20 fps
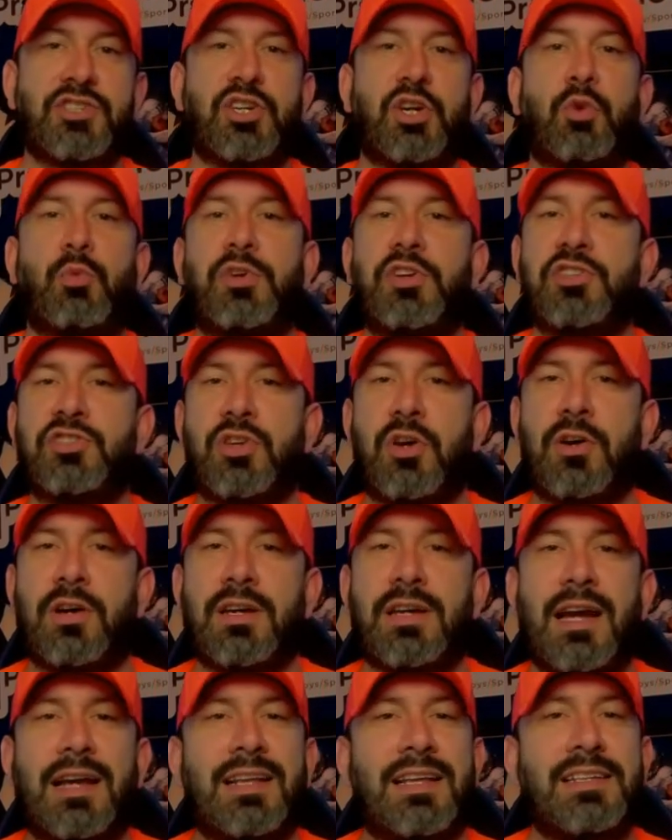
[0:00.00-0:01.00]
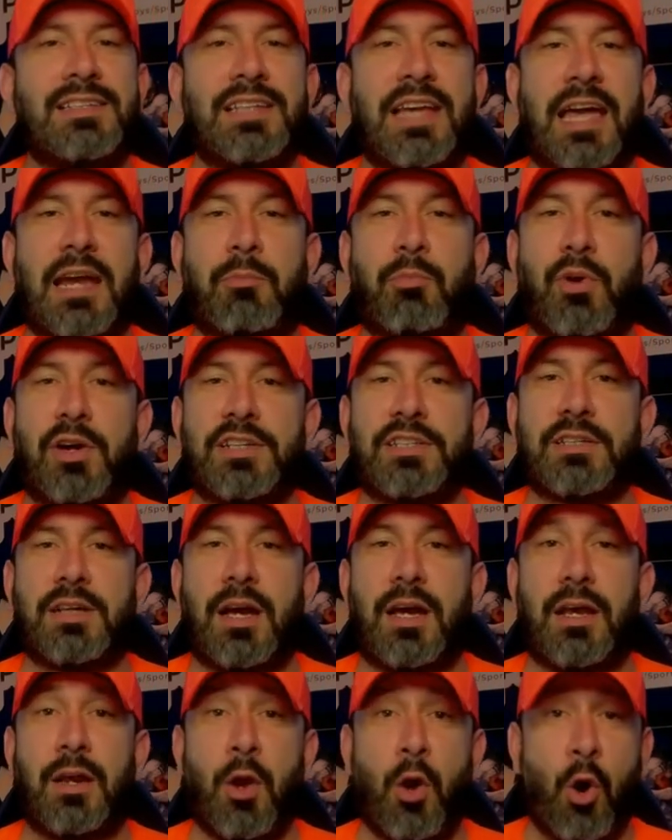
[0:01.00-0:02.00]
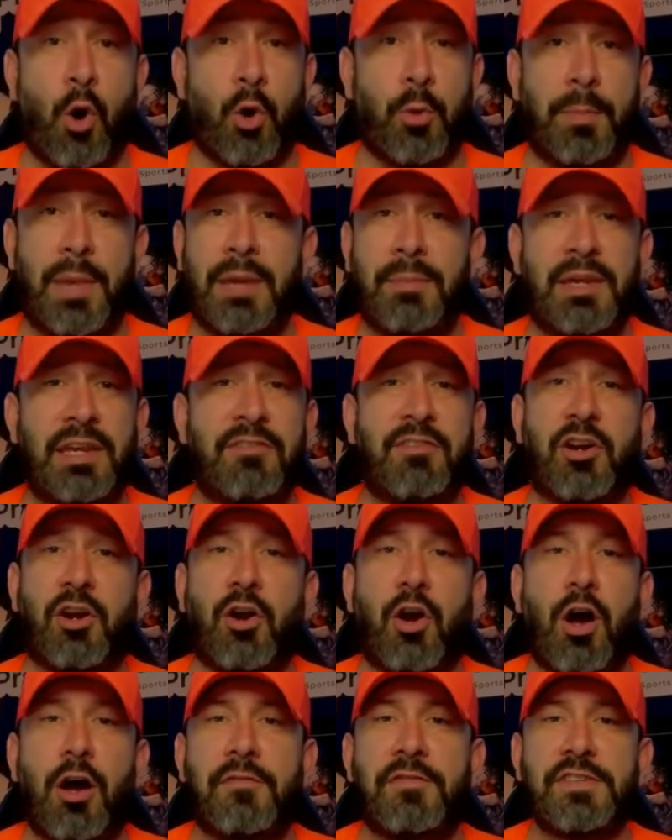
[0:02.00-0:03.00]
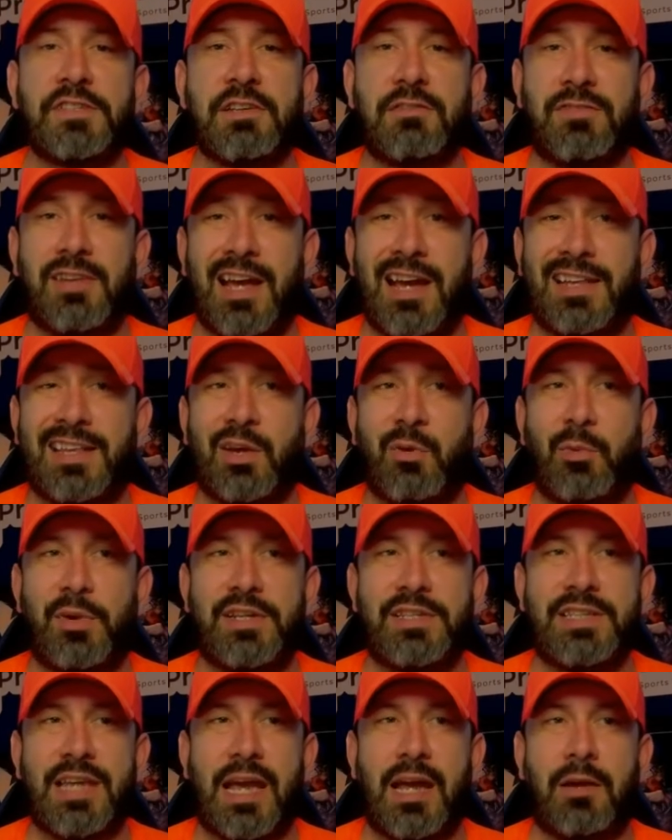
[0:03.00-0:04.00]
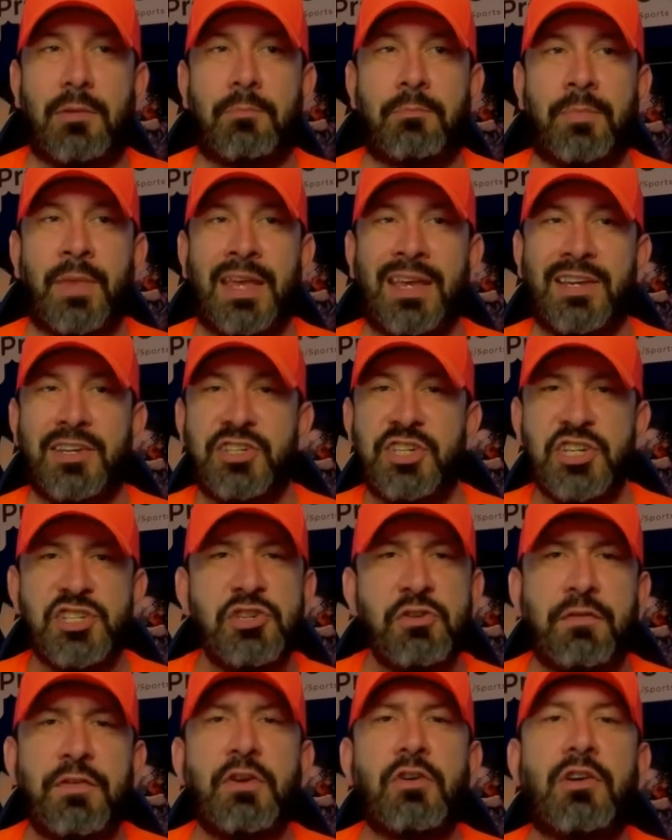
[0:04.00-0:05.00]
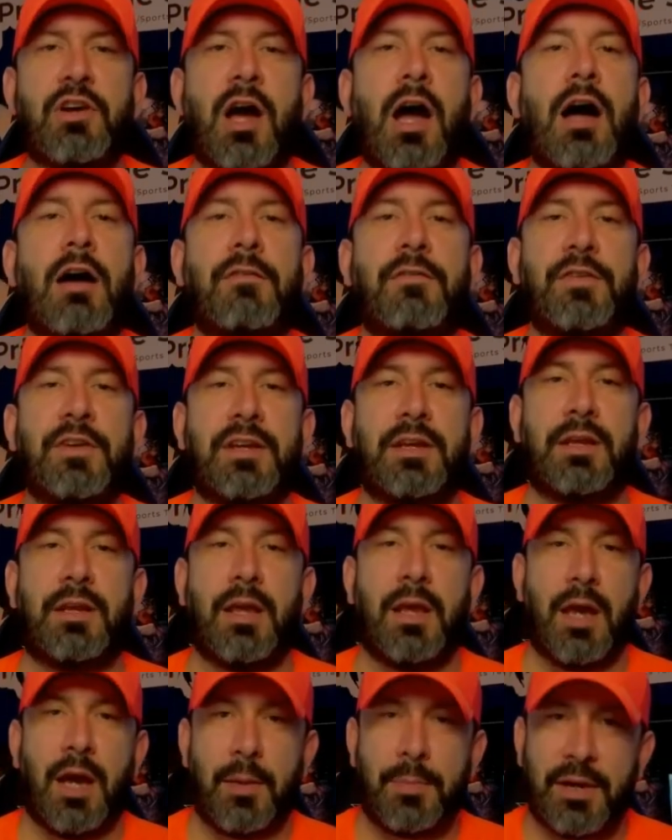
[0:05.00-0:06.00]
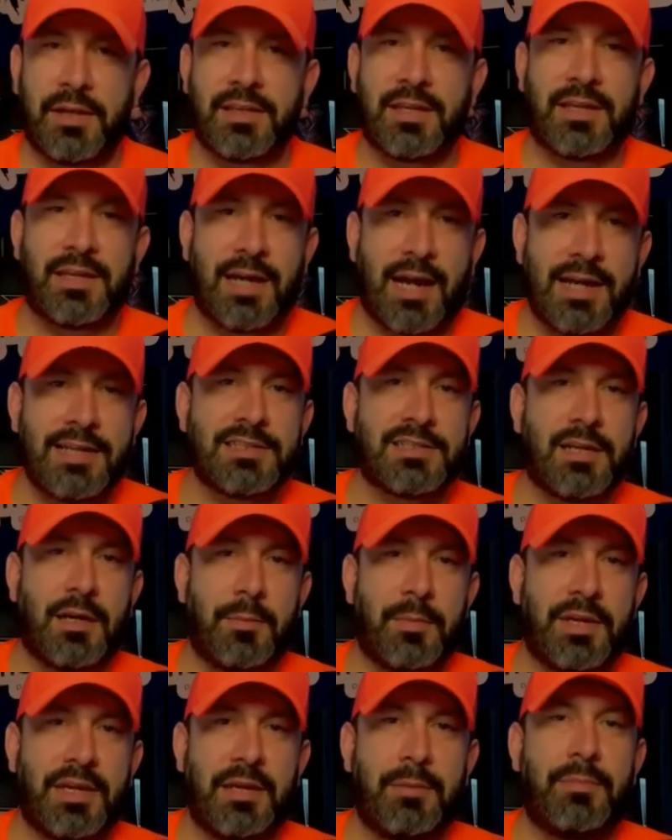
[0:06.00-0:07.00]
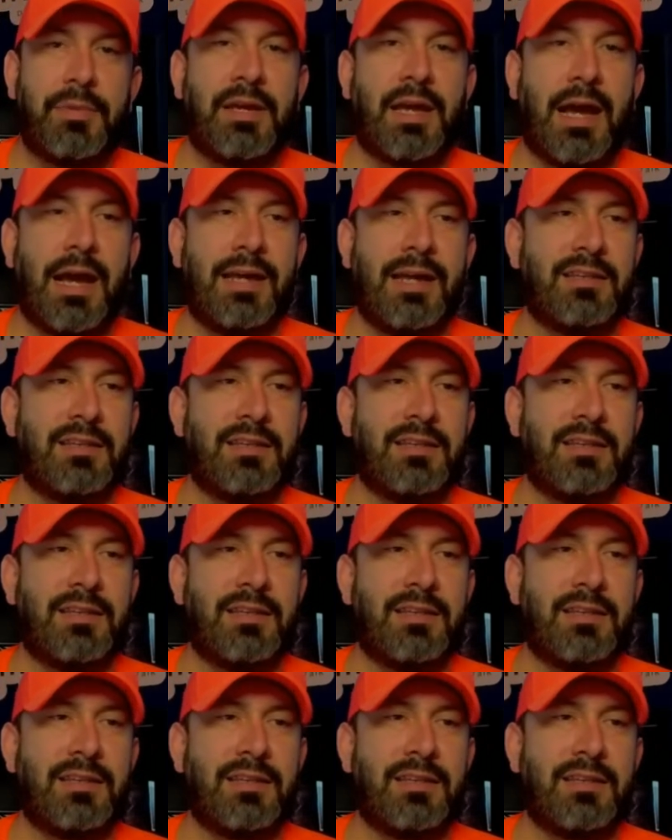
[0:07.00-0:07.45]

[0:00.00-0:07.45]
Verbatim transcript: year when you saw a guy like Dak Prescott or maybe even our offensive line that went down. Did you feel confident about the guys coming in behind